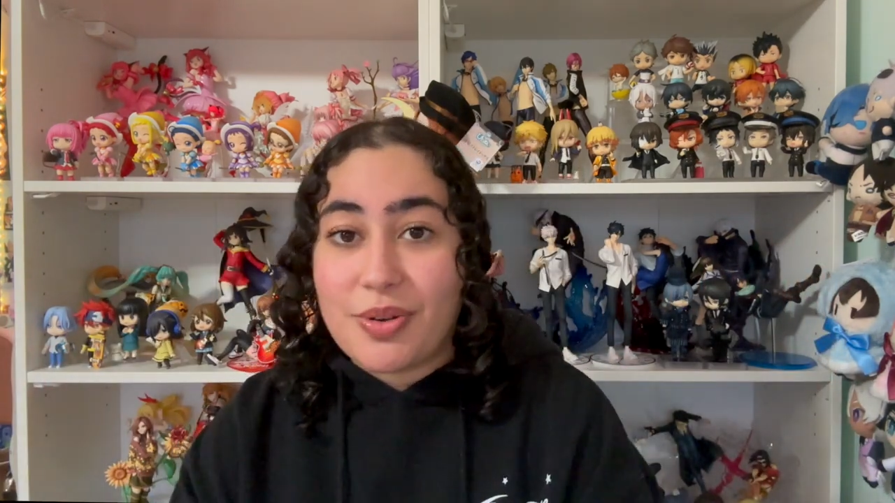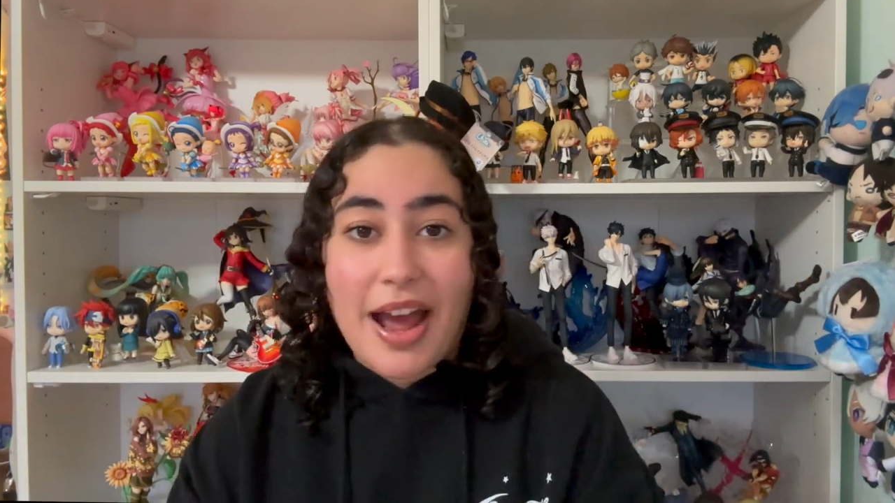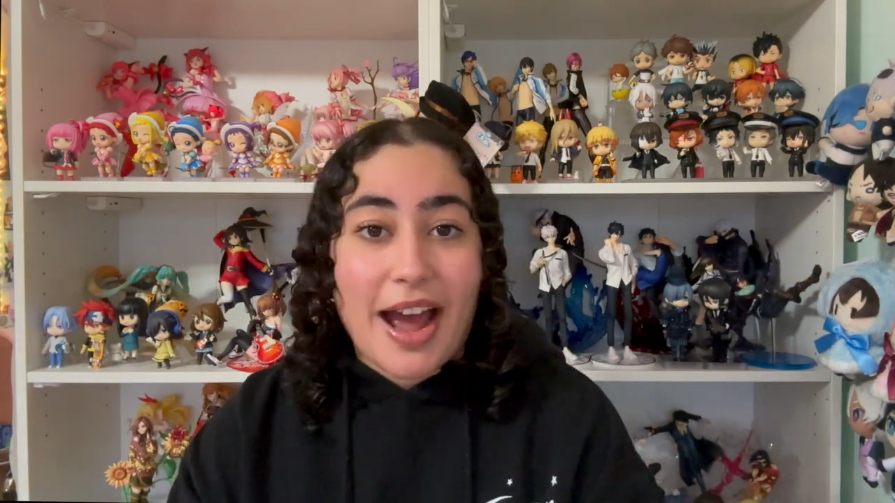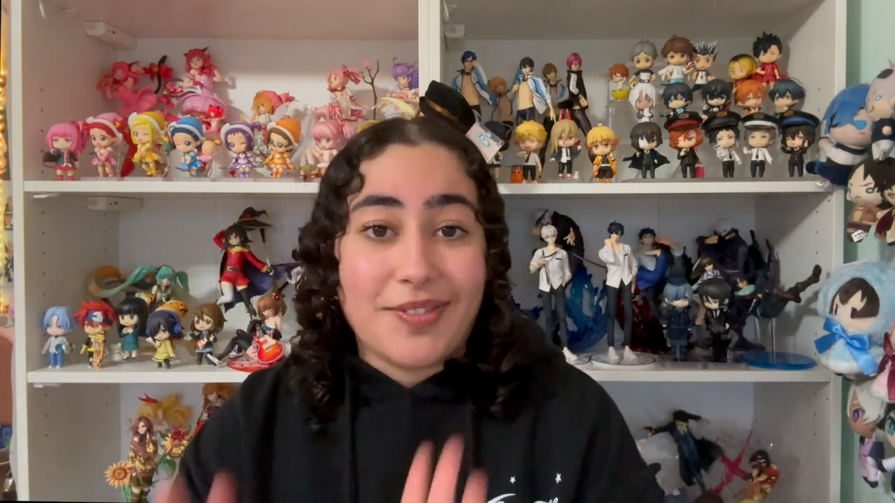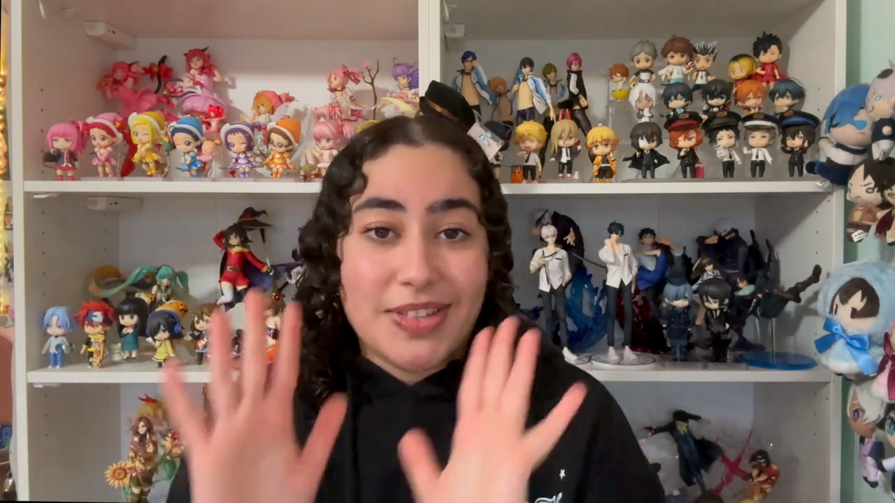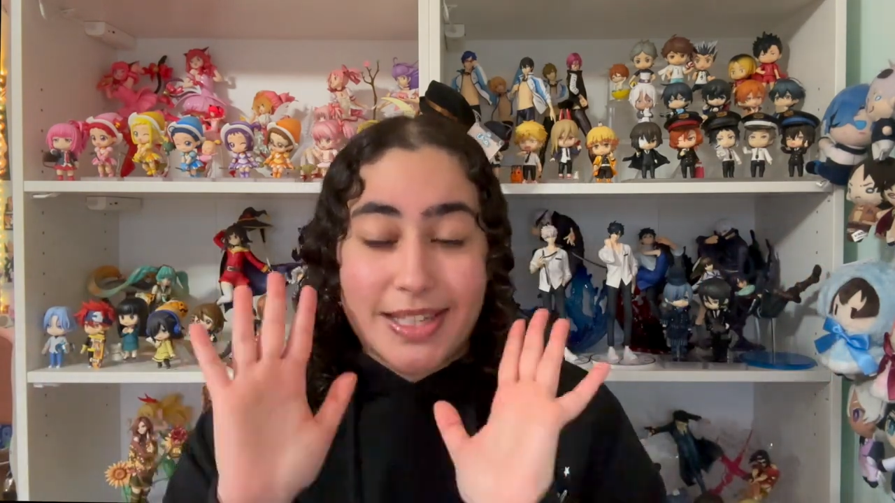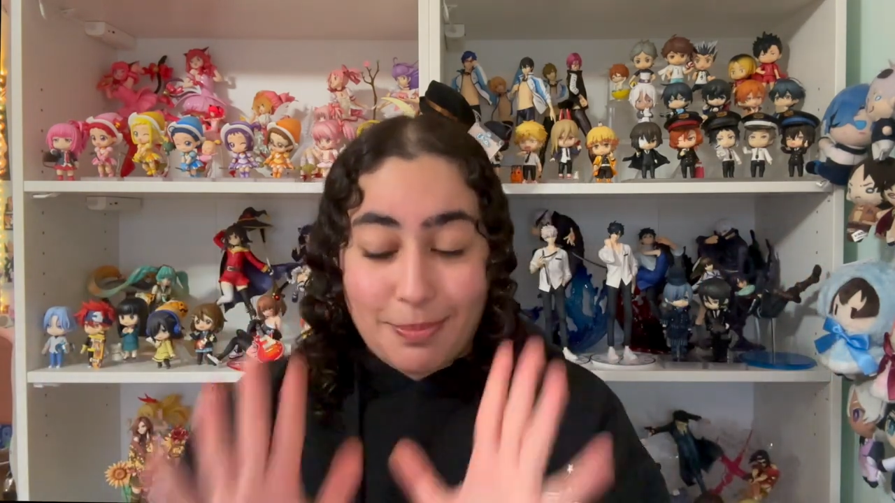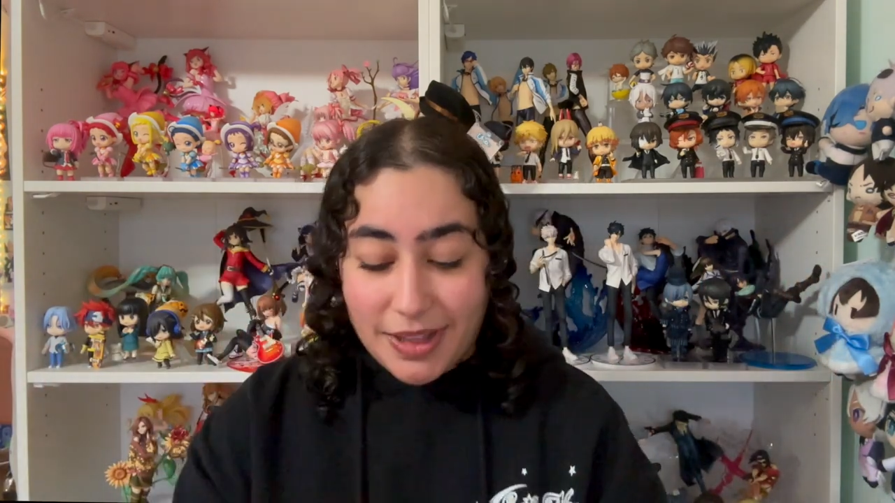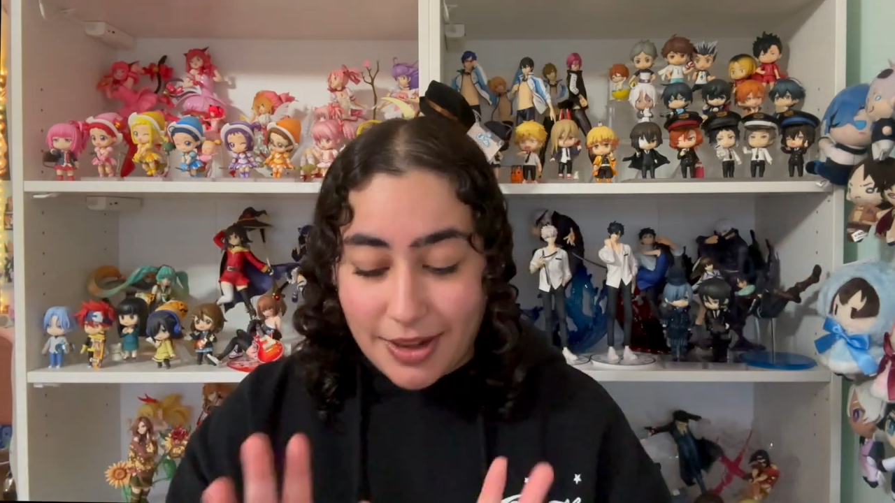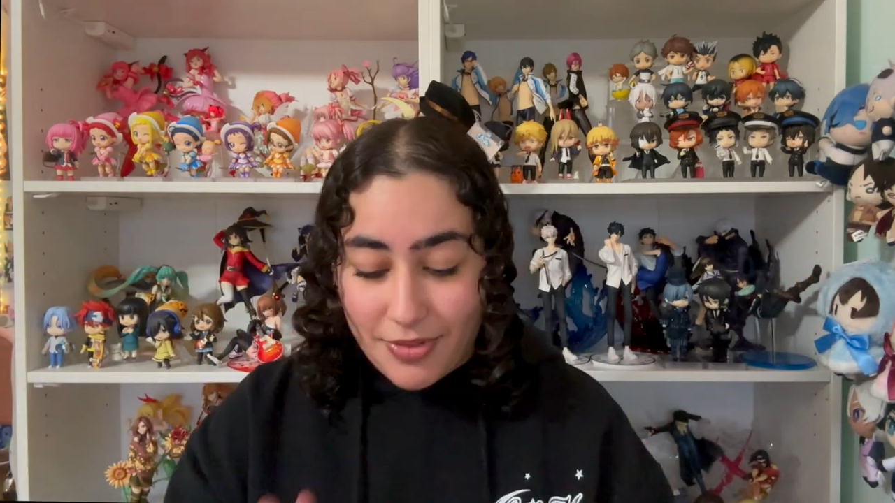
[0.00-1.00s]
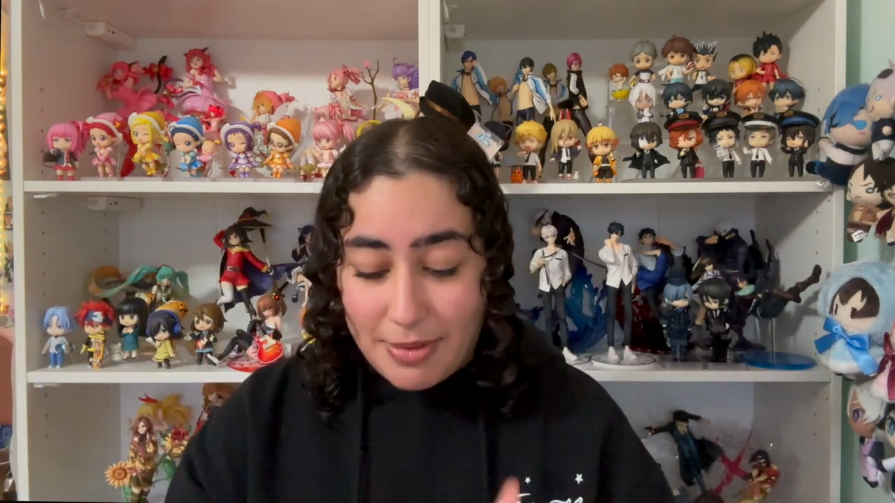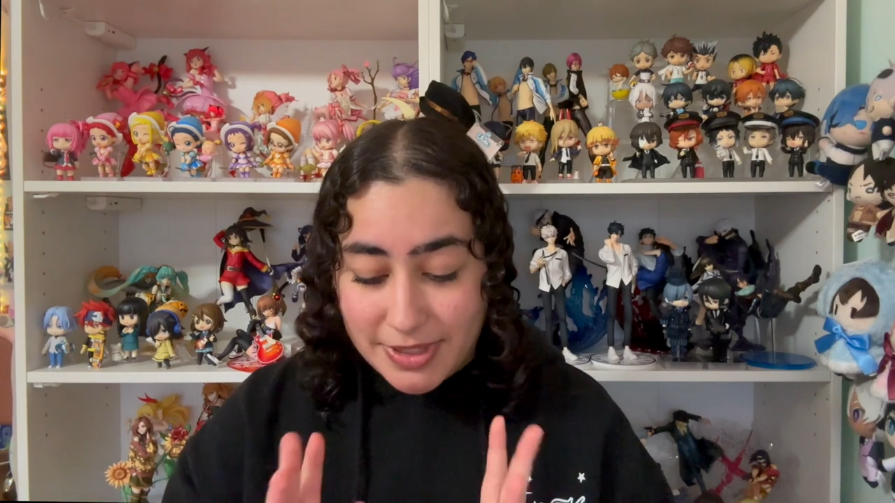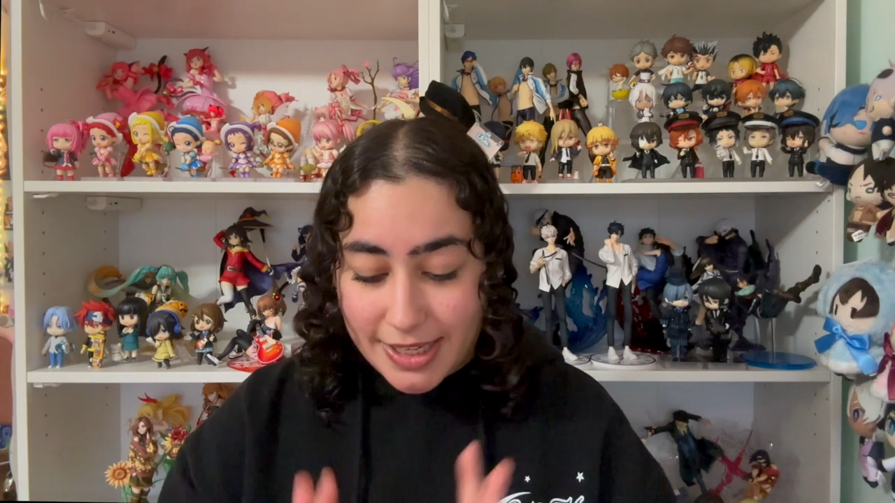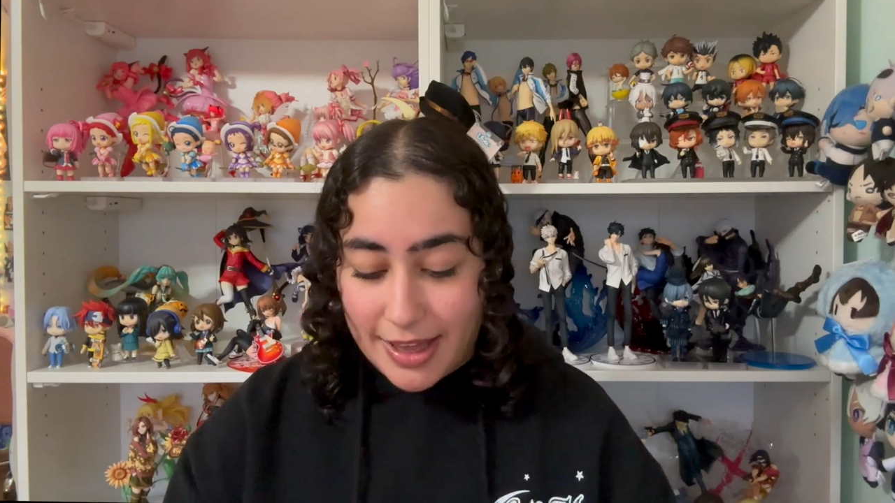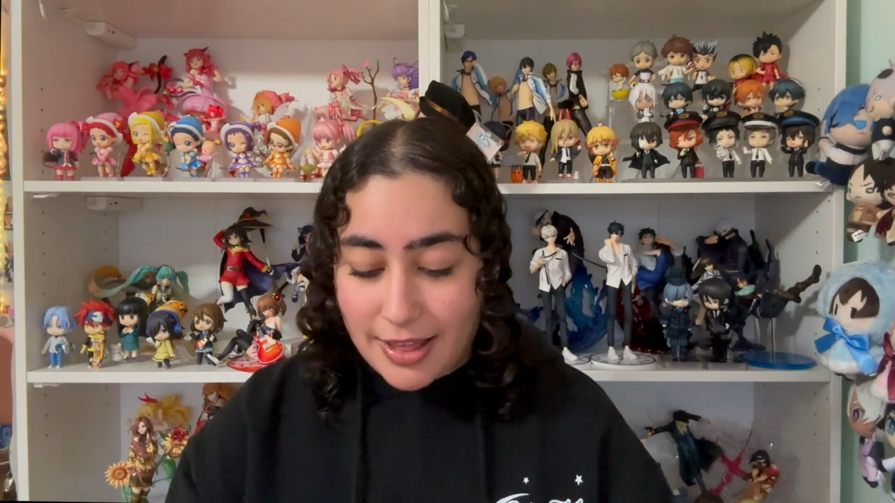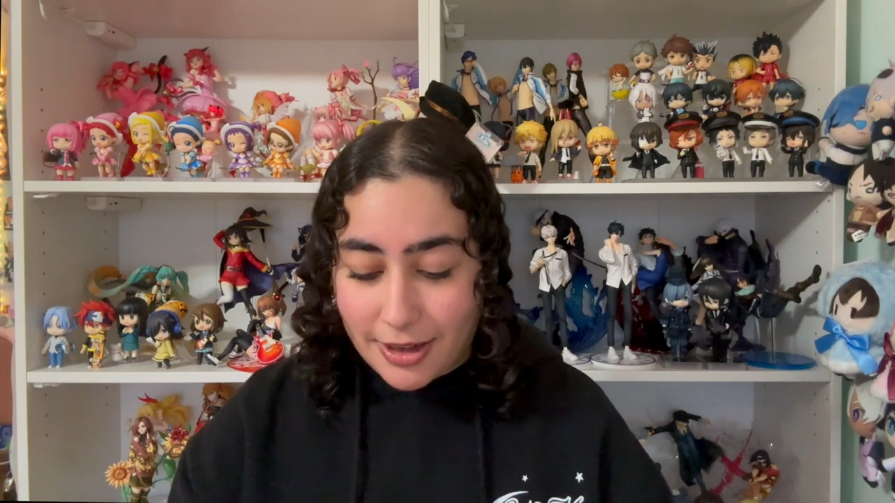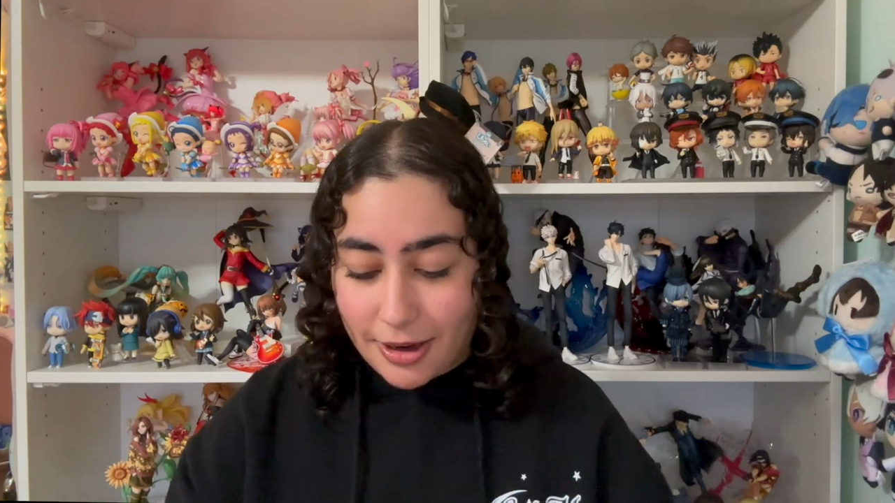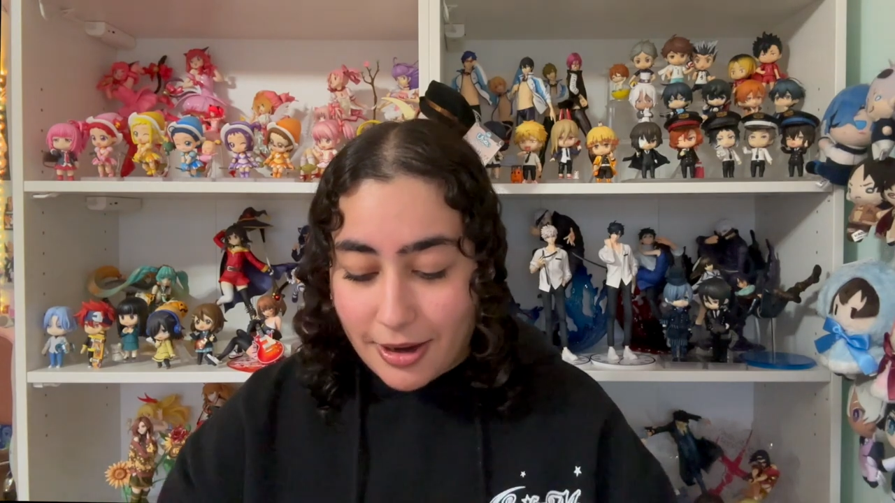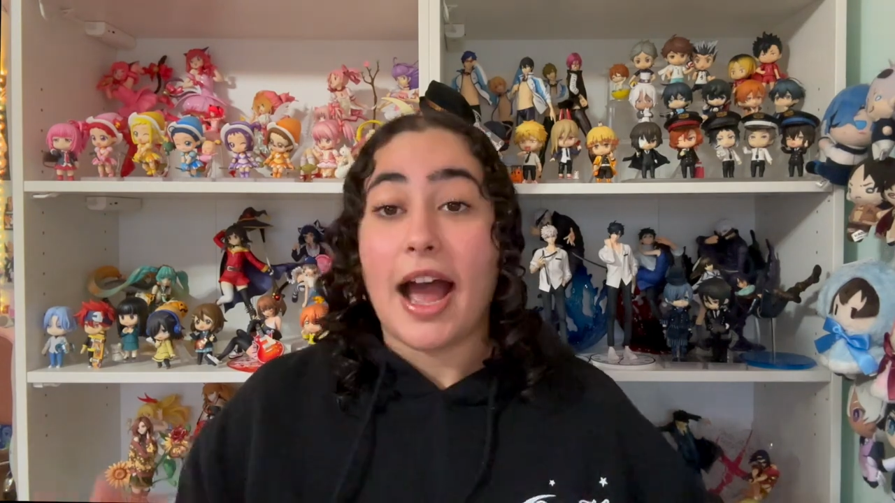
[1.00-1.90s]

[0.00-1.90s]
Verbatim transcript: have something of them together.